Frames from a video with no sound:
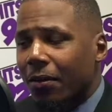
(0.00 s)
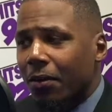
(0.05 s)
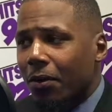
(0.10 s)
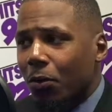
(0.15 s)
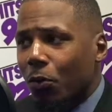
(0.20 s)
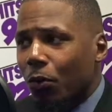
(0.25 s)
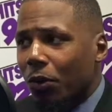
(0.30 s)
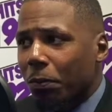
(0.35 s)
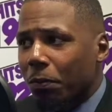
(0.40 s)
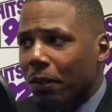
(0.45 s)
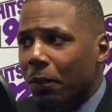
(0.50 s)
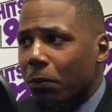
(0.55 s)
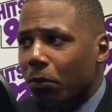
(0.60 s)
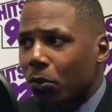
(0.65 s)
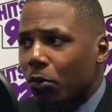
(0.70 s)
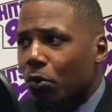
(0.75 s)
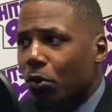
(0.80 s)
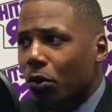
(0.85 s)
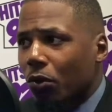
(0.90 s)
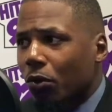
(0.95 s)
with
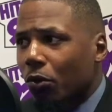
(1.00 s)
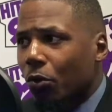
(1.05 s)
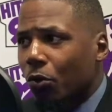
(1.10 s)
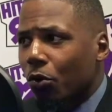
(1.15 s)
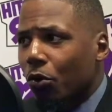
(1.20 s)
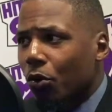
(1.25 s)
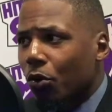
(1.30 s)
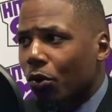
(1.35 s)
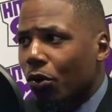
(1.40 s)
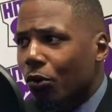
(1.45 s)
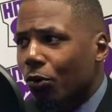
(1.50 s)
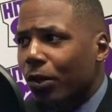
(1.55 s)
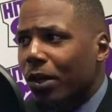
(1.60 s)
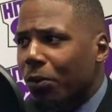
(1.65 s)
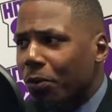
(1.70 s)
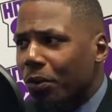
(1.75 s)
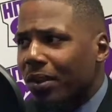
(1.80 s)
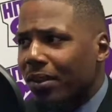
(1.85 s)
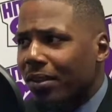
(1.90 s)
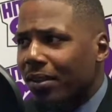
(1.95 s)
people who
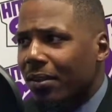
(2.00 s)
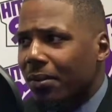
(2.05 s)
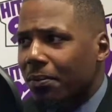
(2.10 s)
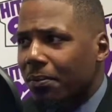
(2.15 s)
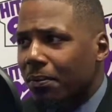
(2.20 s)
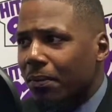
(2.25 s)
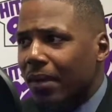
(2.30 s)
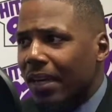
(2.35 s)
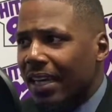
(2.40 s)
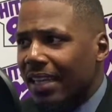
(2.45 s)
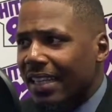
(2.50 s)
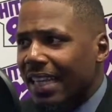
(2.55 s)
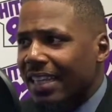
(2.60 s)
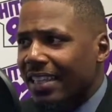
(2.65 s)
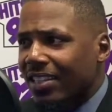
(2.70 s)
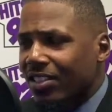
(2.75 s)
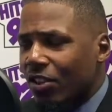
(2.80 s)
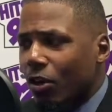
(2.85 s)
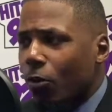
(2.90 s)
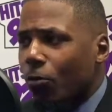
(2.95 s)
agree with them, yeah. and
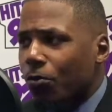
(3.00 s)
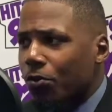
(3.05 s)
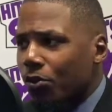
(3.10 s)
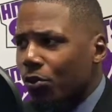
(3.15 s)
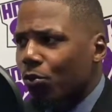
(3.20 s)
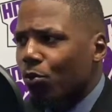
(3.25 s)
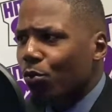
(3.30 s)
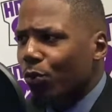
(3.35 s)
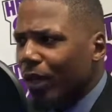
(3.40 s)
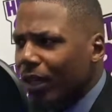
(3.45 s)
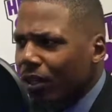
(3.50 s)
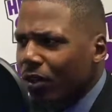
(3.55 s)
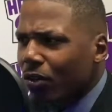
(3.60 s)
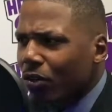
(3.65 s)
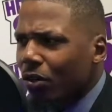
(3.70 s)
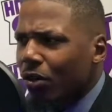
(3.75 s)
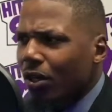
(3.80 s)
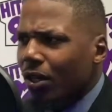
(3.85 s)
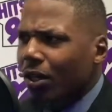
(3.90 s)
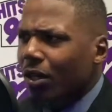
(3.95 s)
that this officer will,